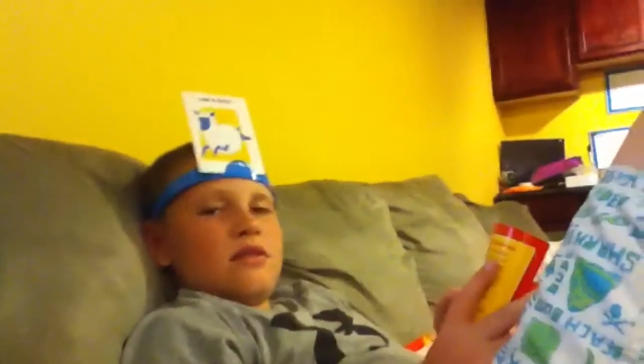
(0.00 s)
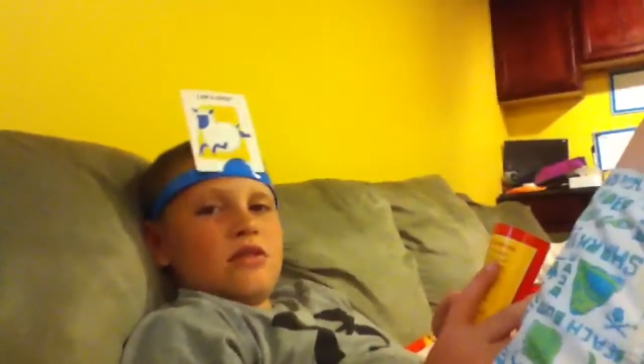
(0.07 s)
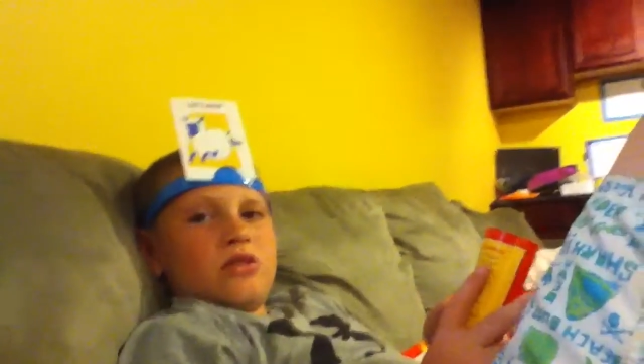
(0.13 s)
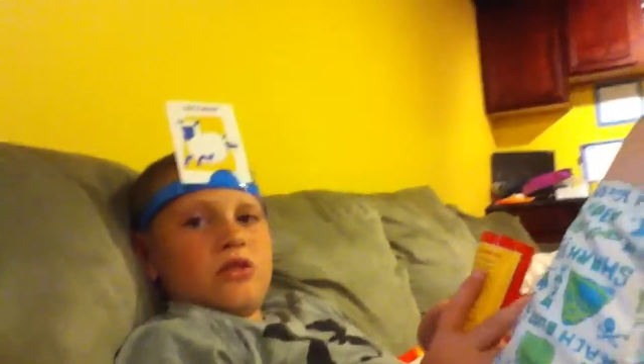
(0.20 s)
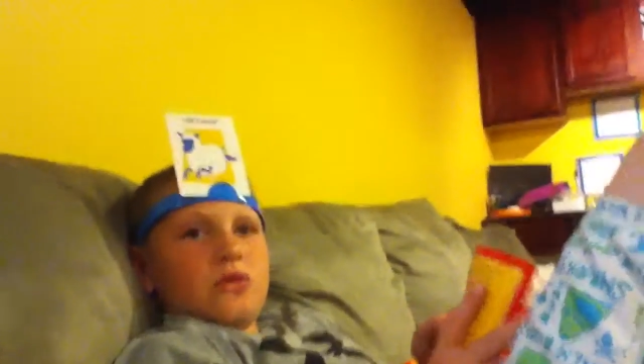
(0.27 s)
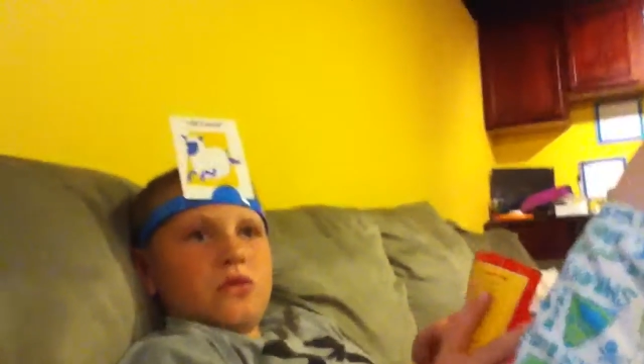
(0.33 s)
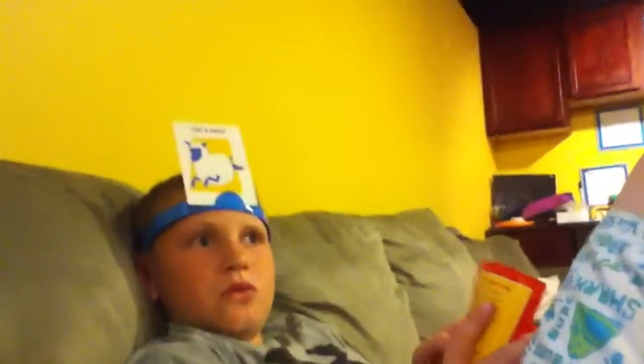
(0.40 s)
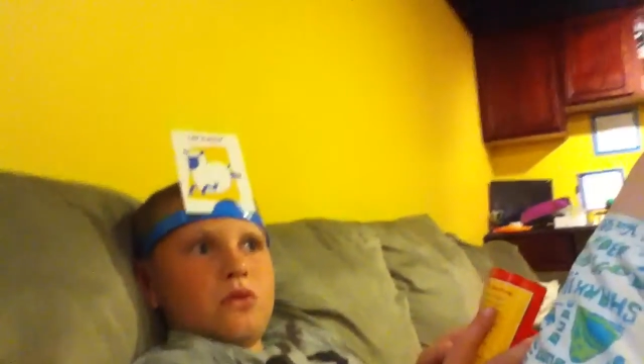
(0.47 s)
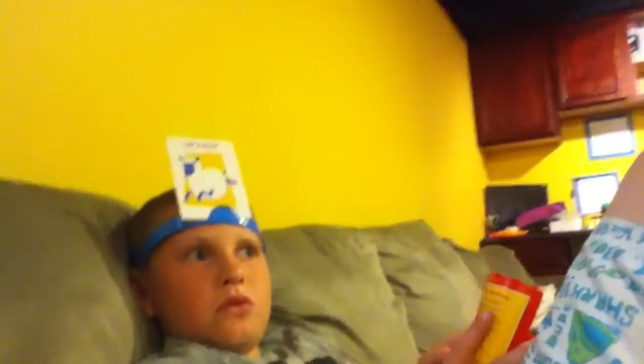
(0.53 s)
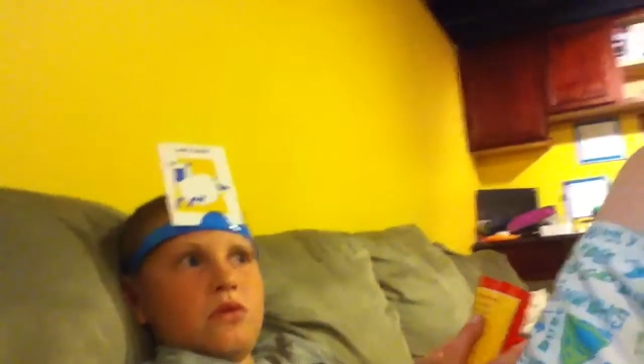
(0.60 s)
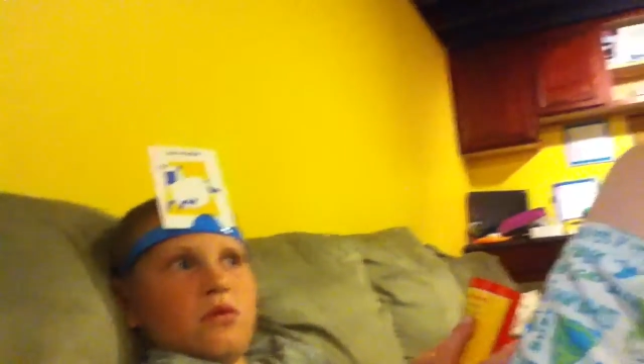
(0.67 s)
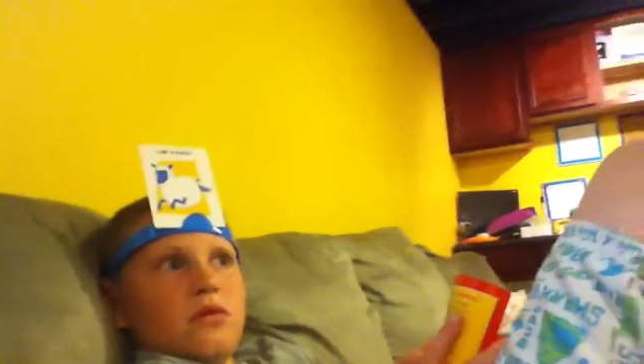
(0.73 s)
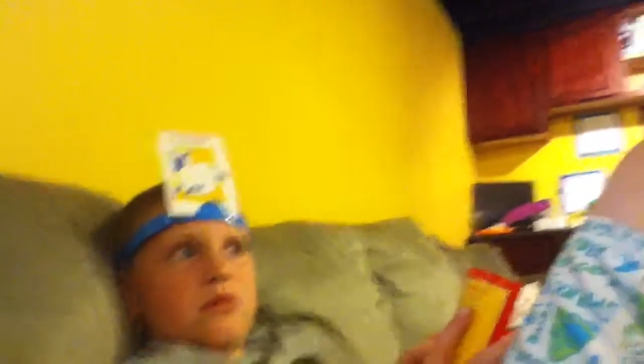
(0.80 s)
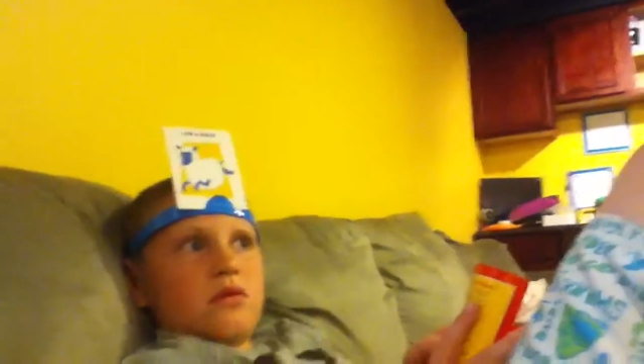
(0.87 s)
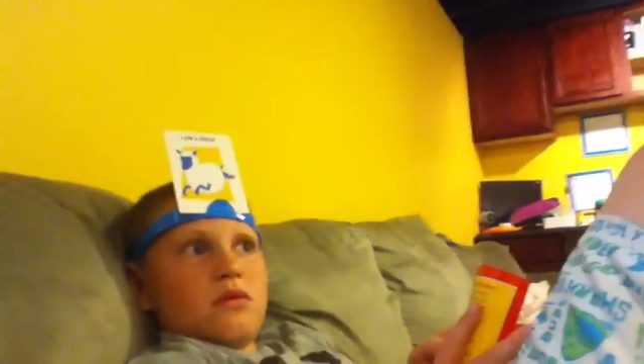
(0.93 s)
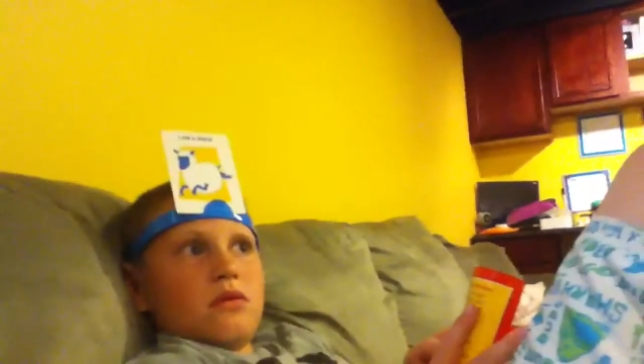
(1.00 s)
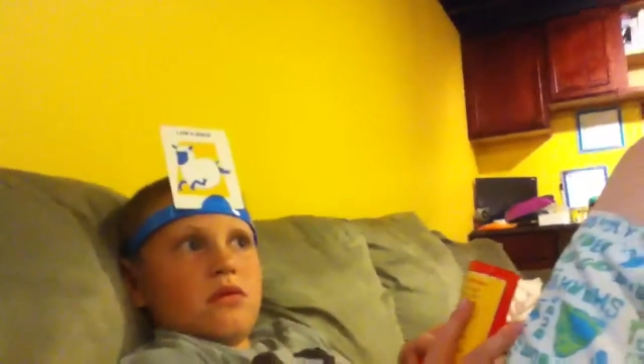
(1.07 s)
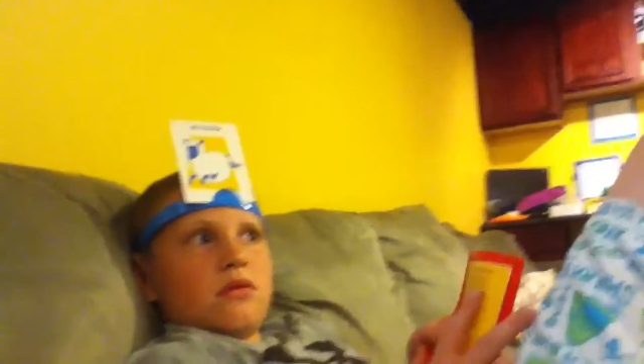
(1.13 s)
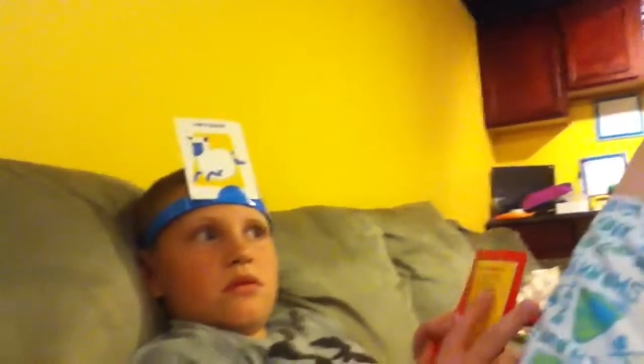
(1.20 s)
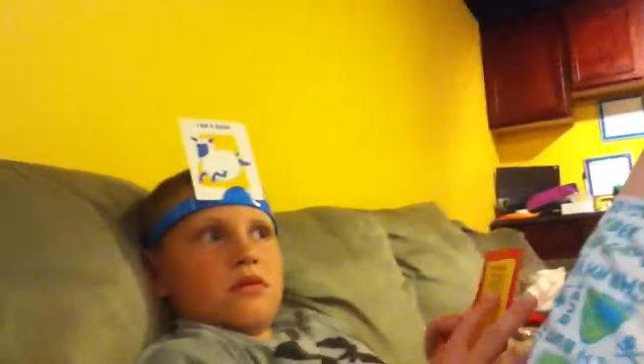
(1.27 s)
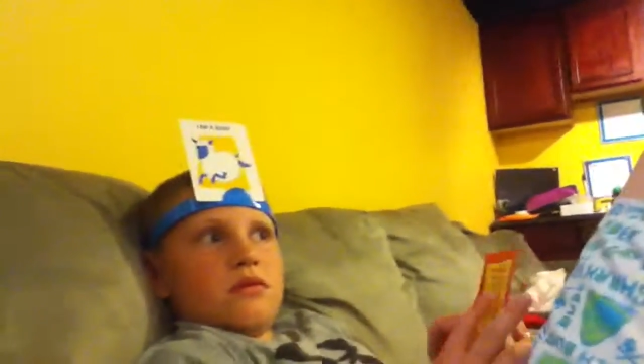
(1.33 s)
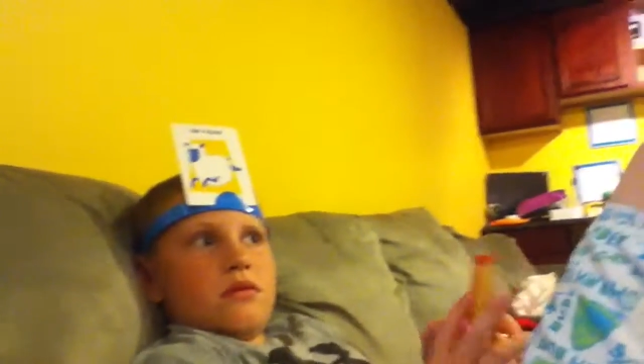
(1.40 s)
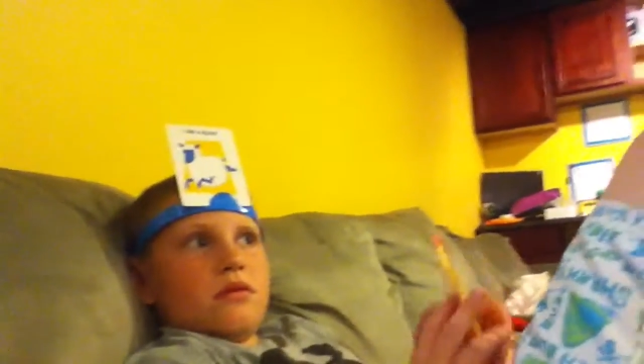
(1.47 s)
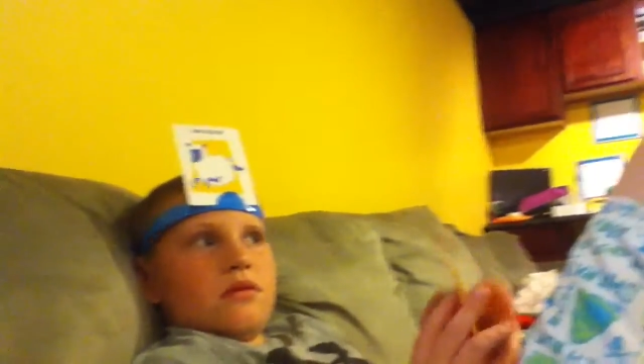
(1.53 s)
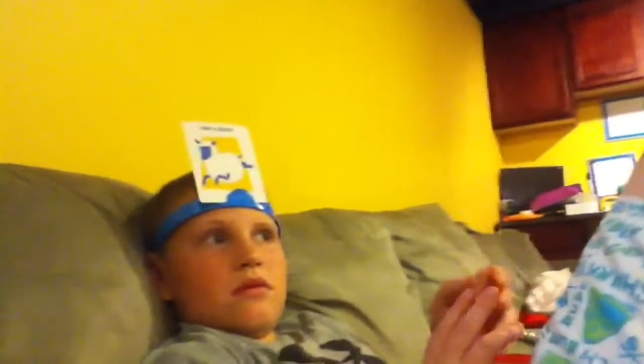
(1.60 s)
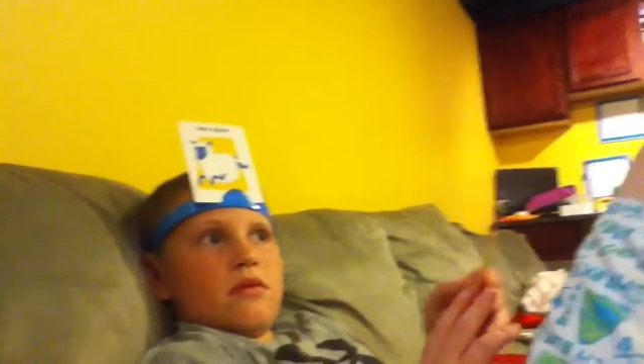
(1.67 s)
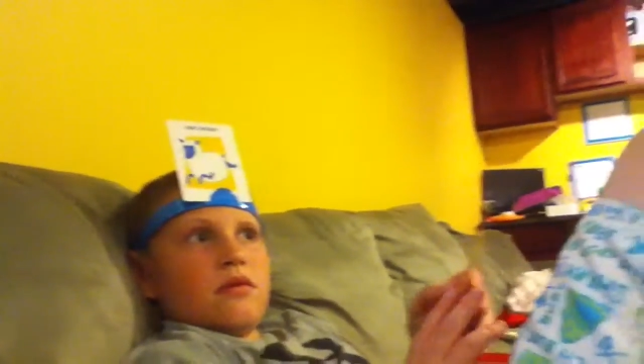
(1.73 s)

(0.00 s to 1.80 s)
Well, you can't like live.